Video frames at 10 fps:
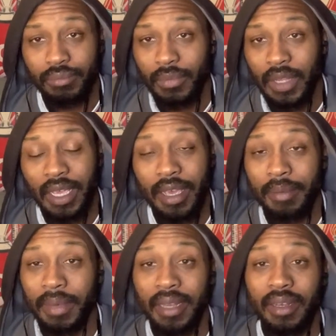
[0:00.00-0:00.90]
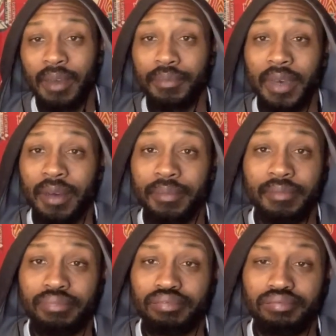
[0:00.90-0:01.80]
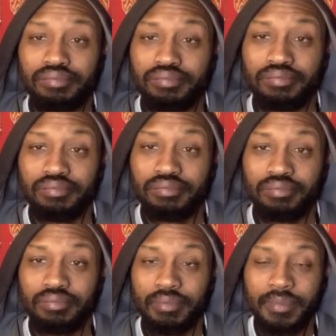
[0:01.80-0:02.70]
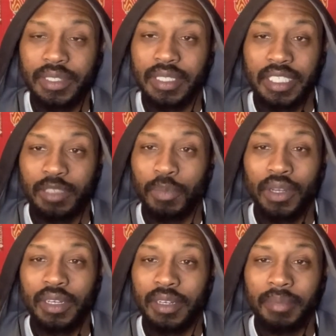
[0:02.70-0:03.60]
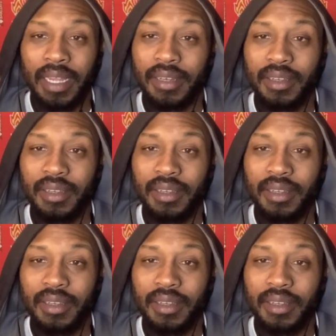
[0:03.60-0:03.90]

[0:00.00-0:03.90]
Yeah, man, I'm just despondent, man.